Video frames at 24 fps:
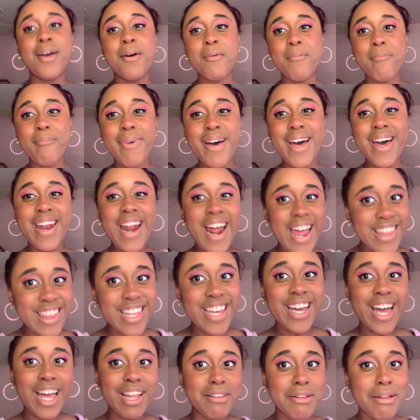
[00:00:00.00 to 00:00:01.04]
But I think
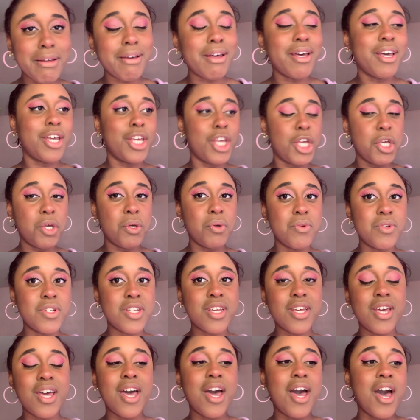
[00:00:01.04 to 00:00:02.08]
I look cute.
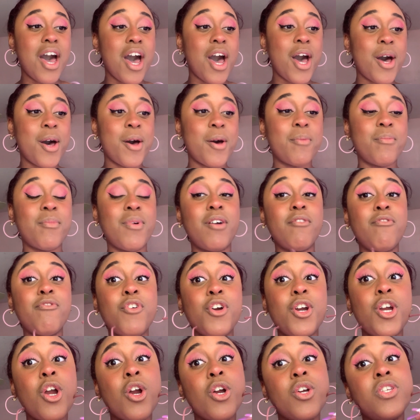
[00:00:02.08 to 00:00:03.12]
For
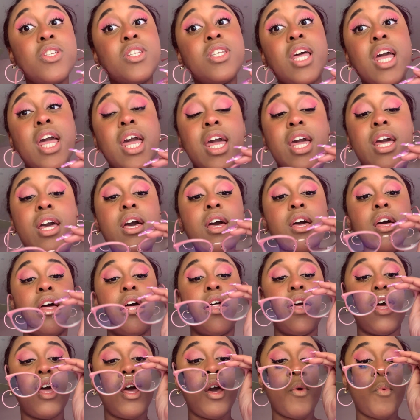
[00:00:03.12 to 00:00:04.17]
your sake,
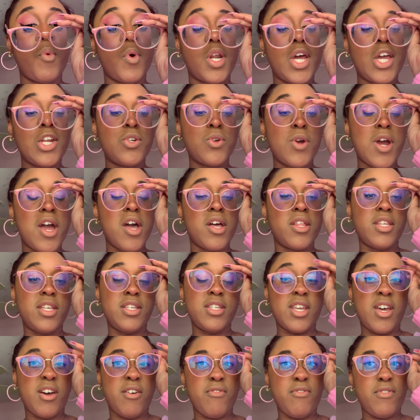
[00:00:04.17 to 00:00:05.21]
when I try on these
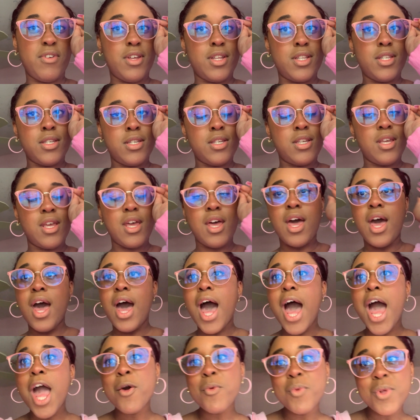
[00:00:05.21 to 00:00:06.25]
outfits,
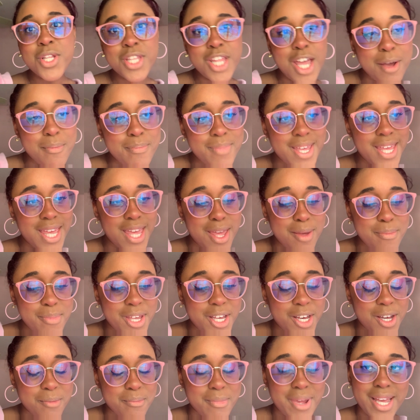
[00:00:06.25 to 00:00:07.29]
I will not be keeping
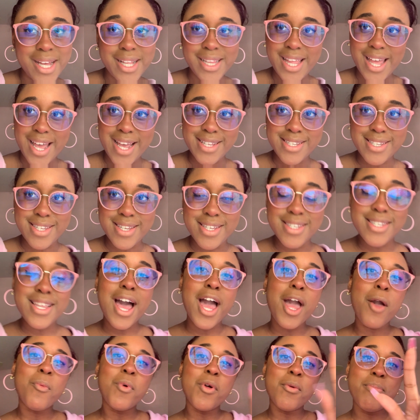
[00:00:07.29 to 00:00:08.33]
on my glasses. I
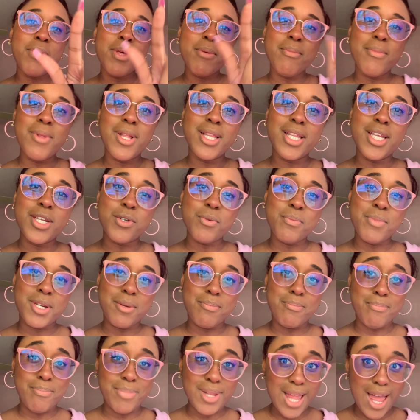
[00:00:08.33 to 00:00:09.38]
will be a little
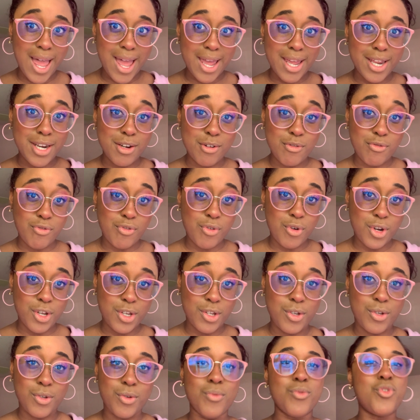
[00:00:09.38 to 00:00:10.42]
bit blind for
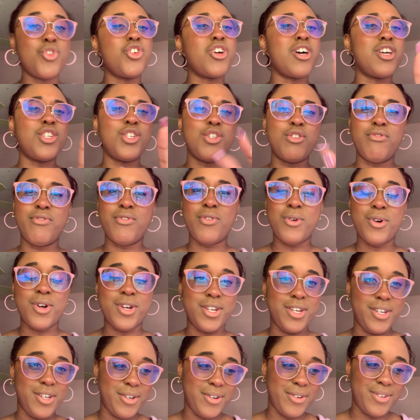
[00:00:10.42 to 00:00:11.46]
you, just for
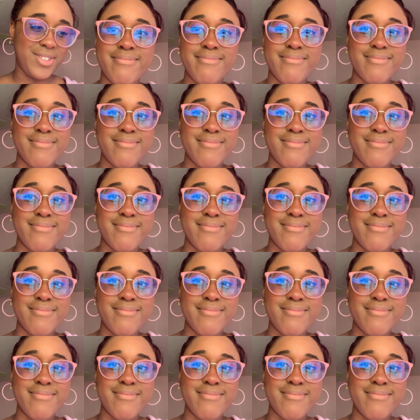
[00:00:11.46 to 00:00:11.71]
you.